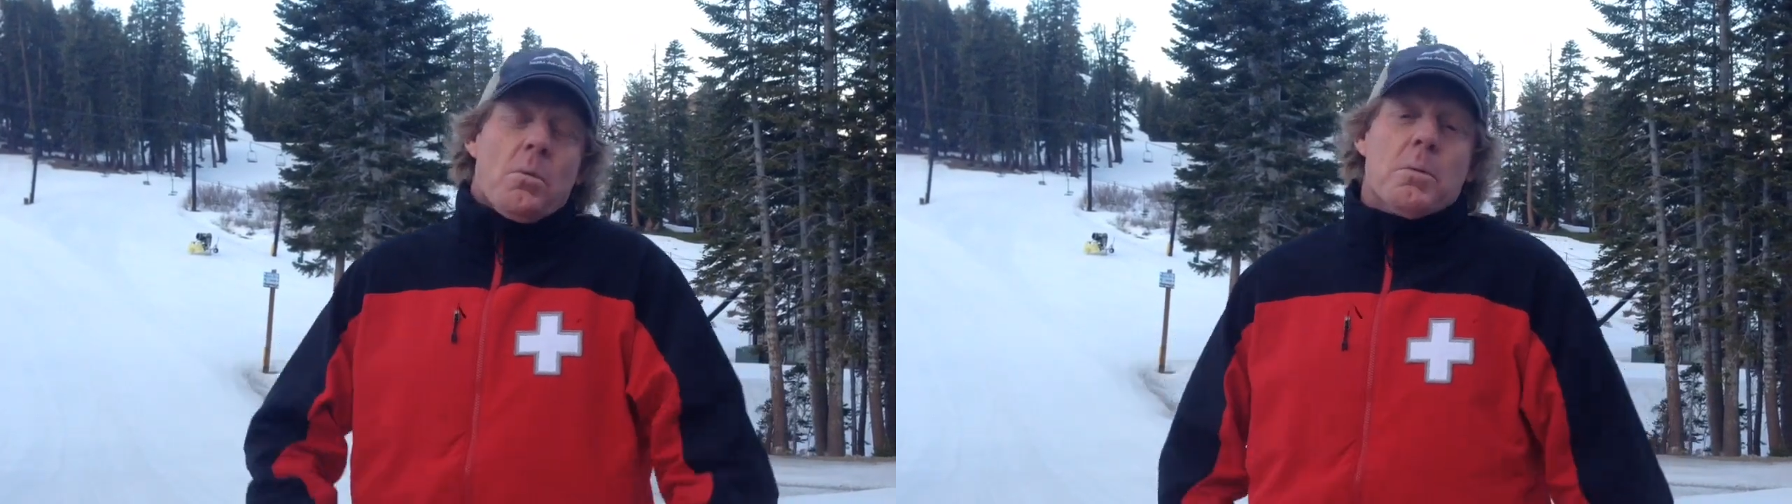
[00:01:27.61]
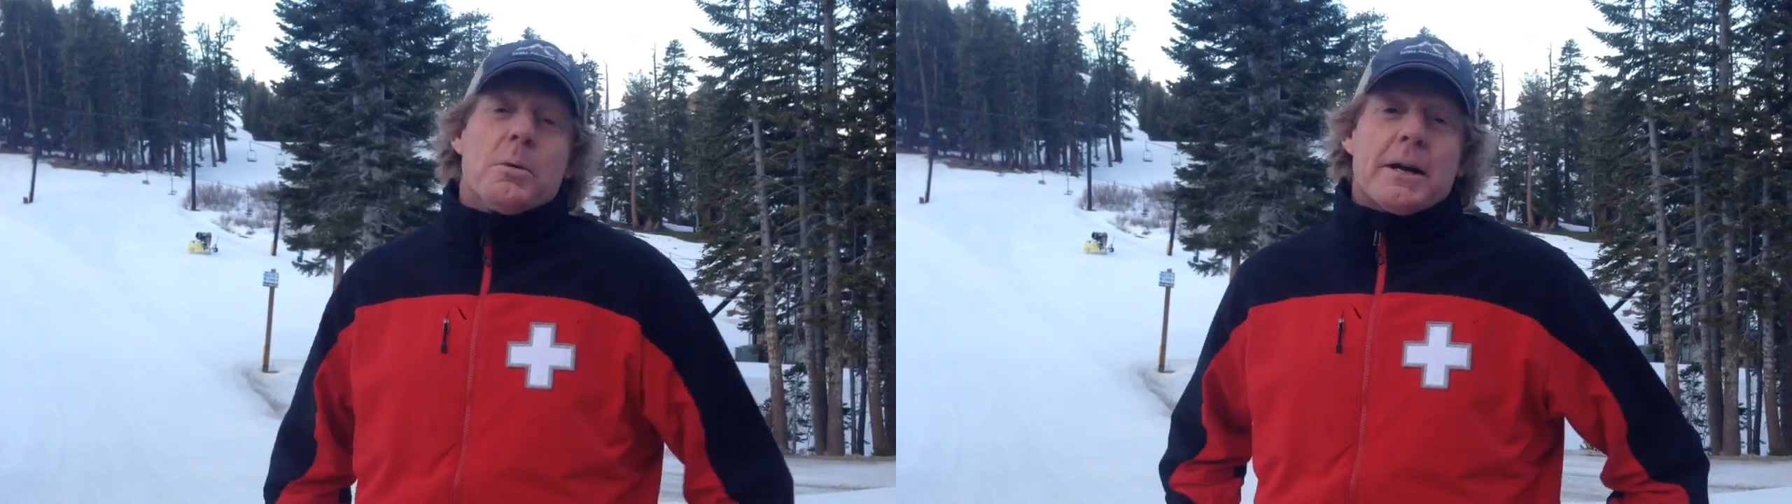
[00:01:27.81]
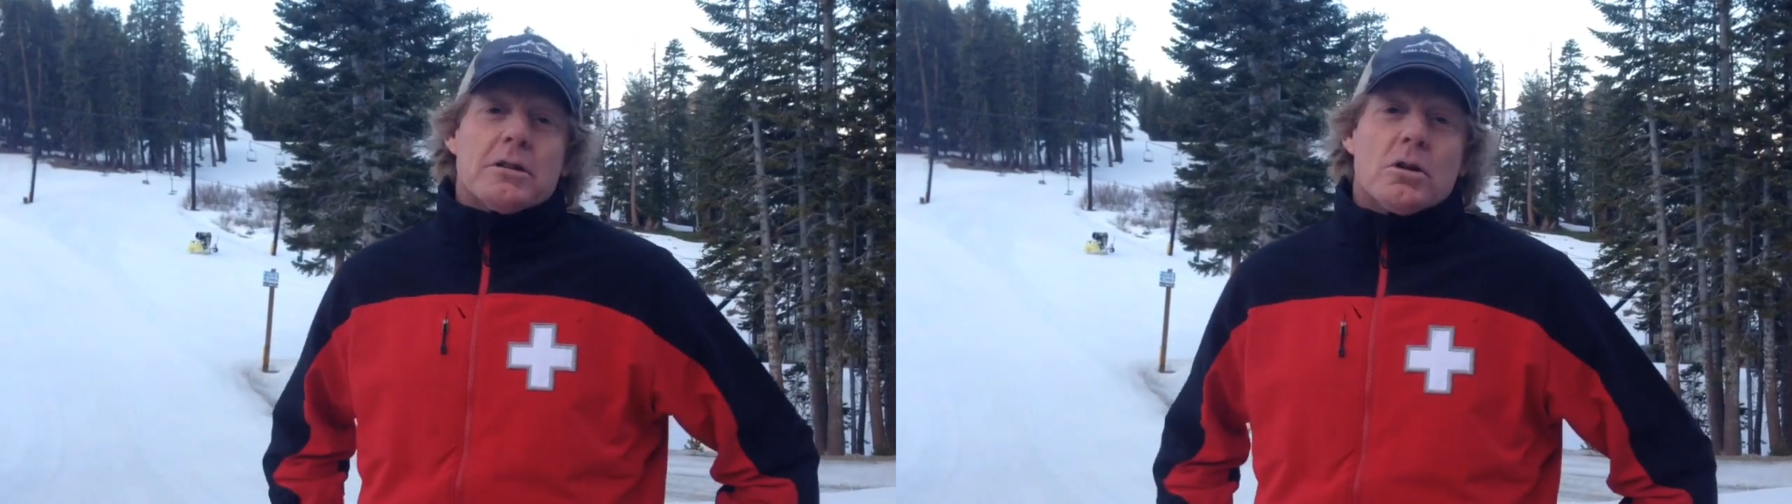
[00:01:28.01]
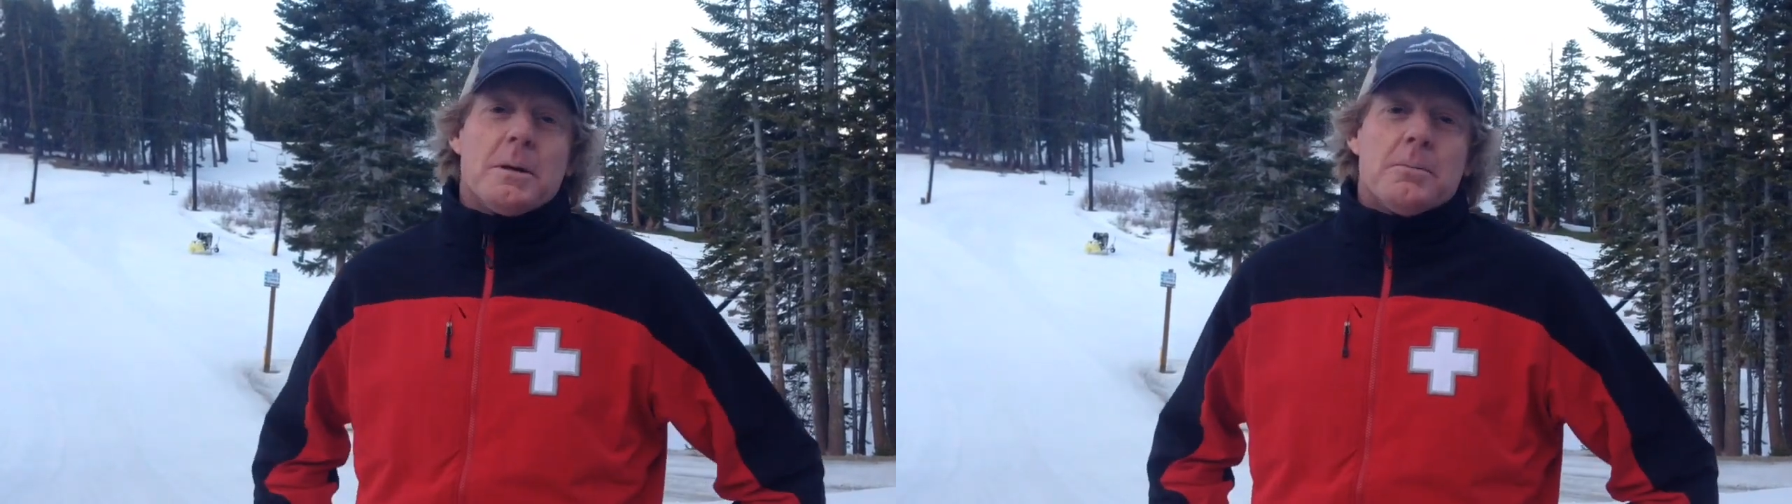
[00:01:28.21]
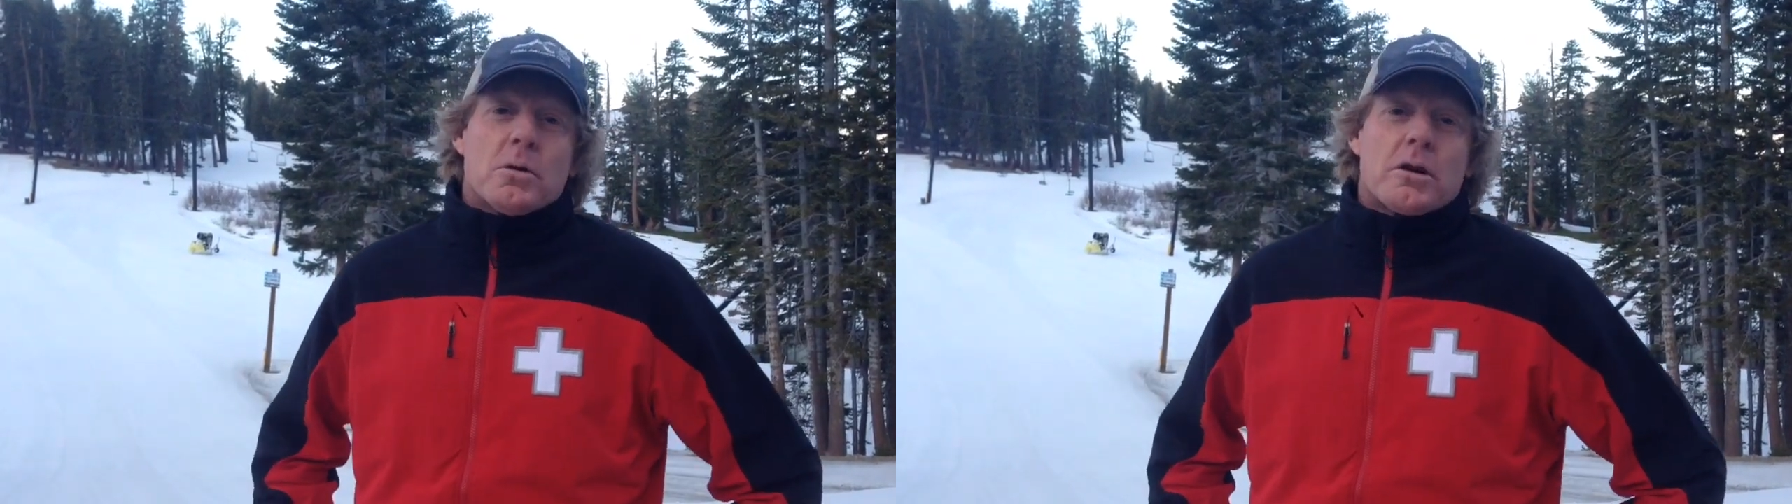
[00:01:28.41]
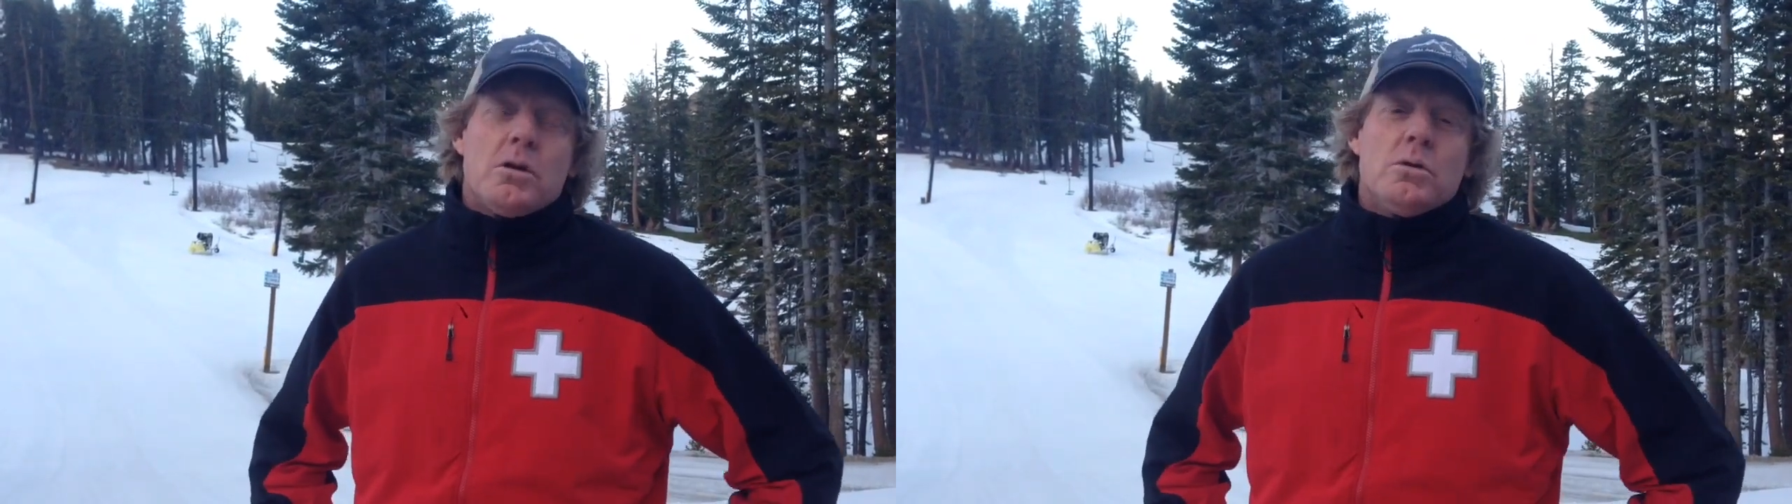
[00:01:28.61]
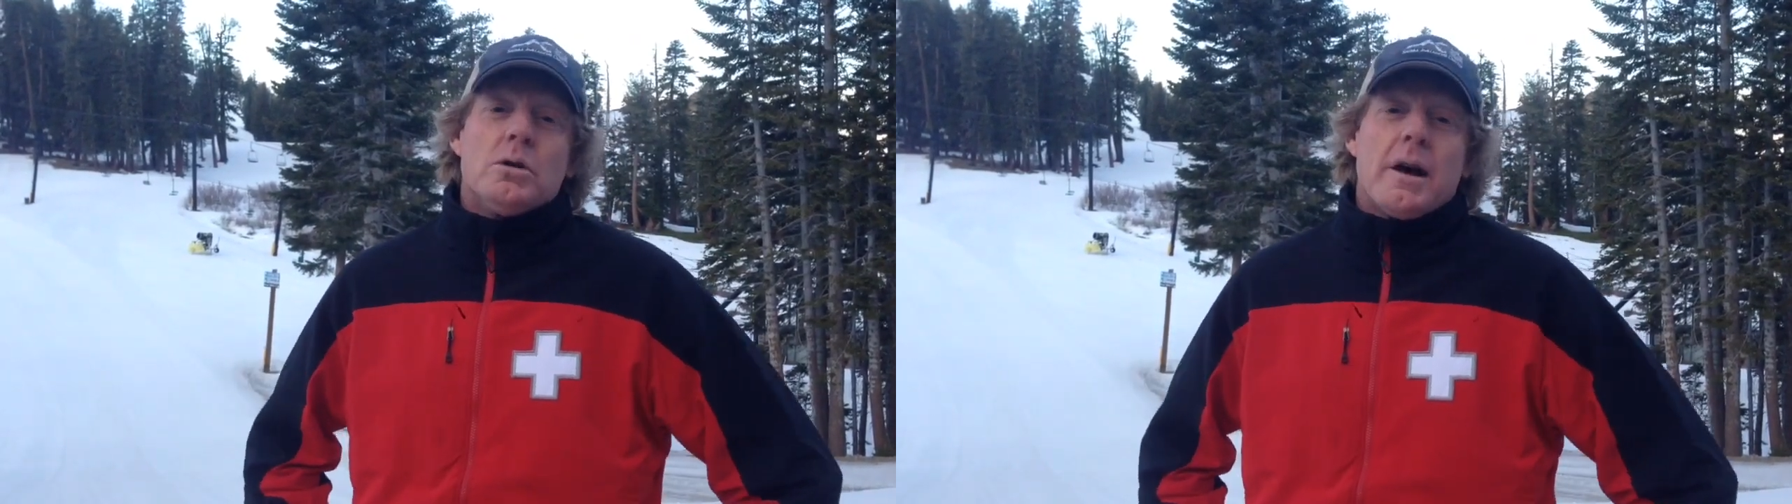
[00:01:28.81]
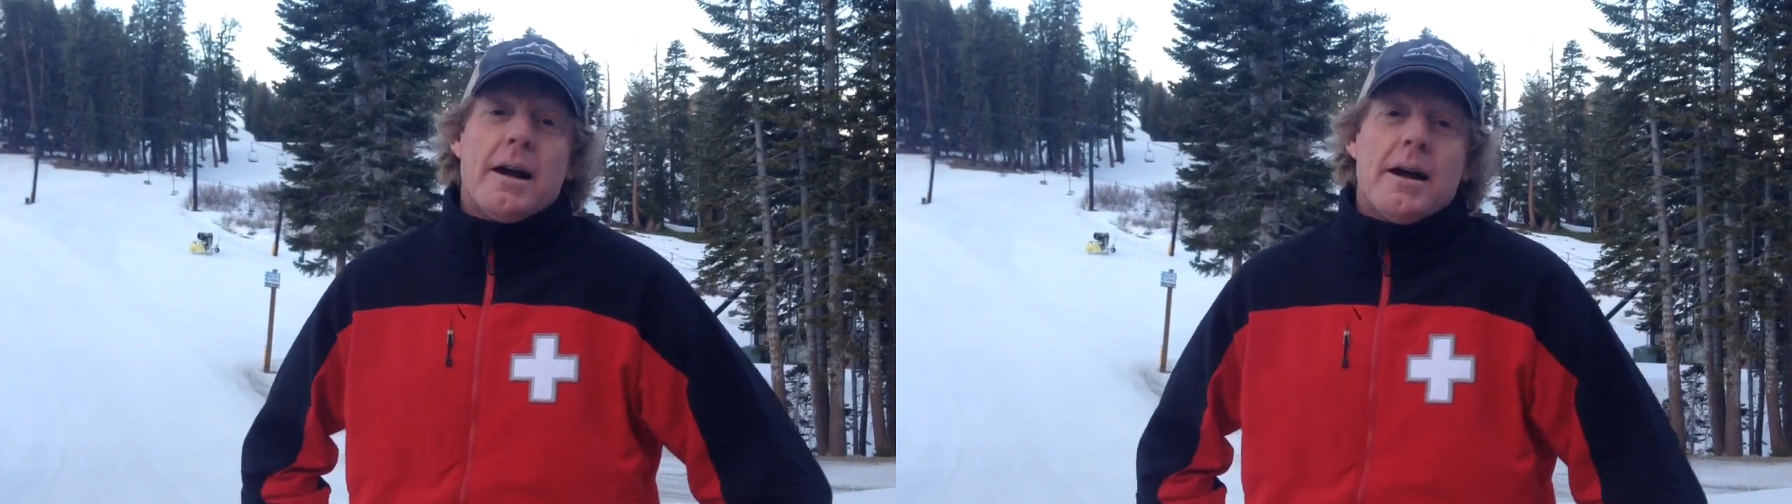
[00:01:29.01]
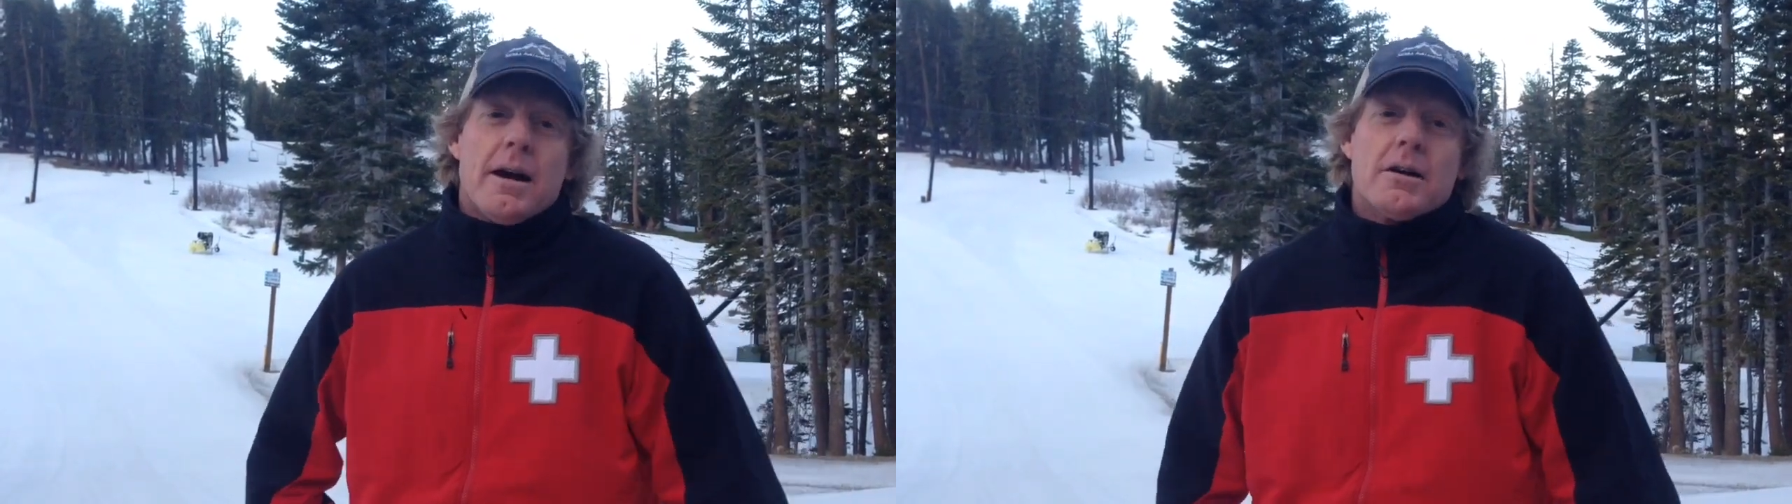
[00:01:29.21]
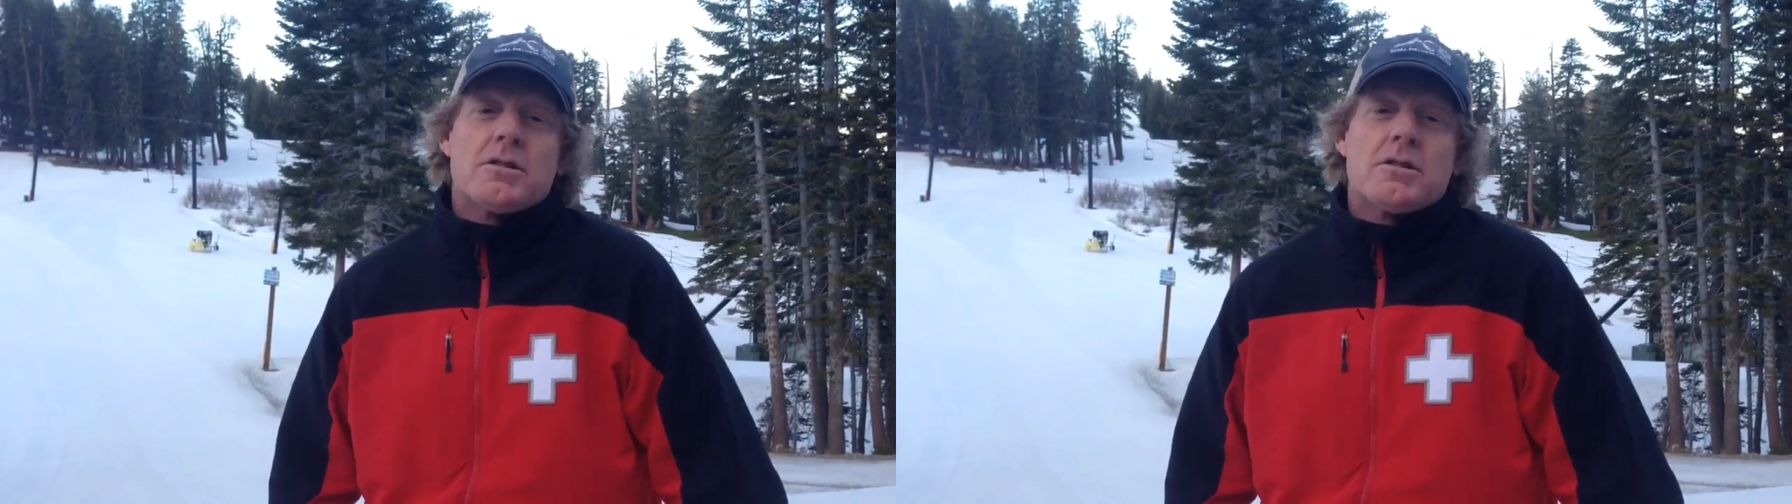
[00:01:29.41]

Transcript: will bring a little bit more cool air